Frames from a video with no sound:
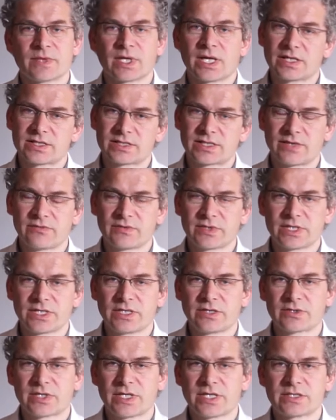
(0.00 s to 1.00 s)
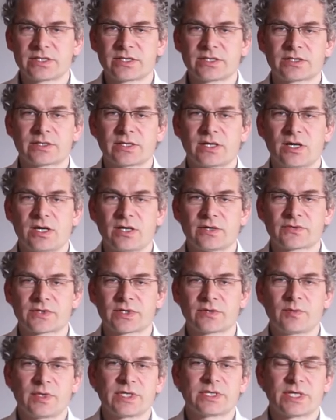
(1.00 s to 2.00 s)
and 70 locations after,
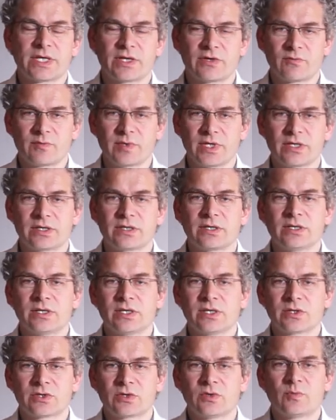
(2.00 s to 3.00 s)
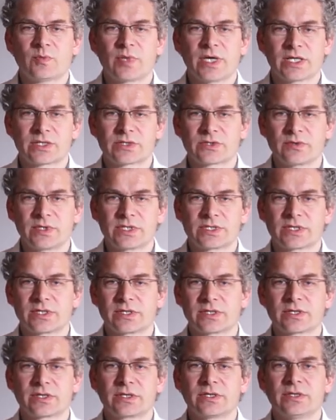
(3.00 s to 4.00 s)
which have been compared to each
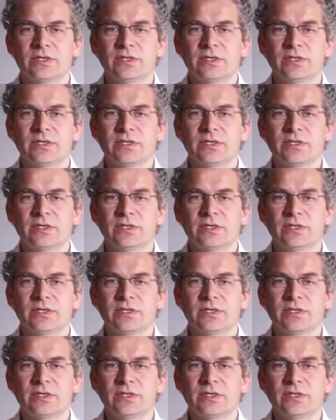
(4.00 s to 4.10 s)
other